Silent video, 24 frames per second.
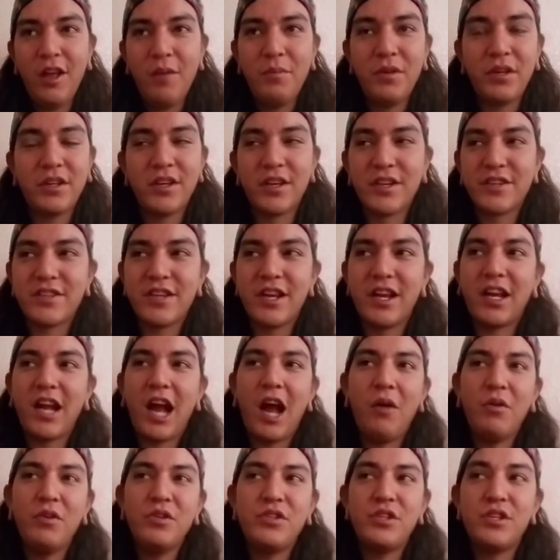because like
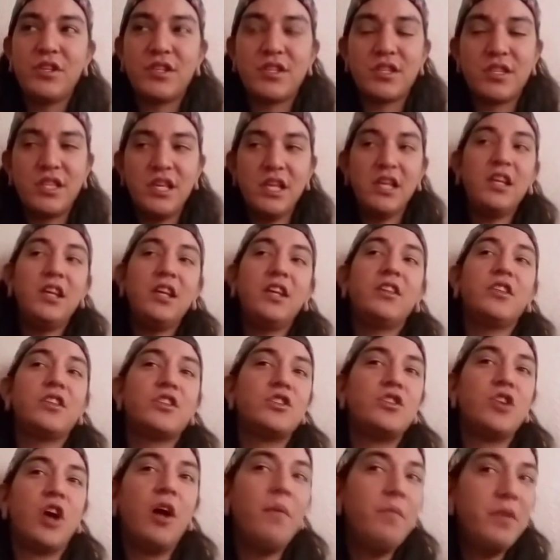i was just thinking the
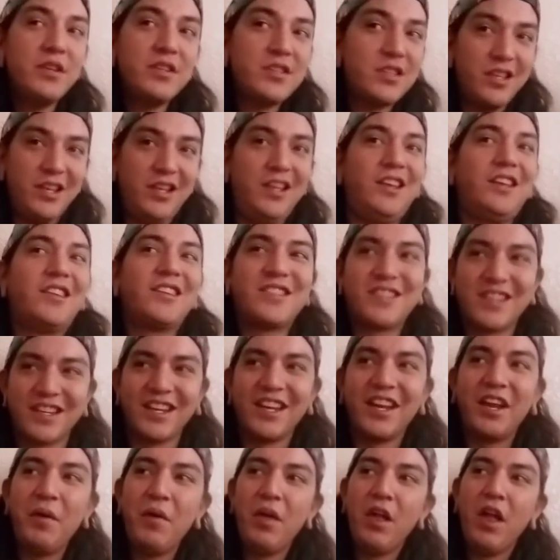dumbest things
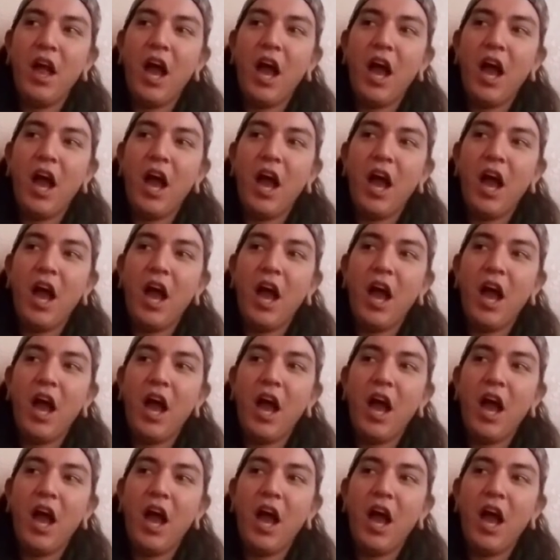like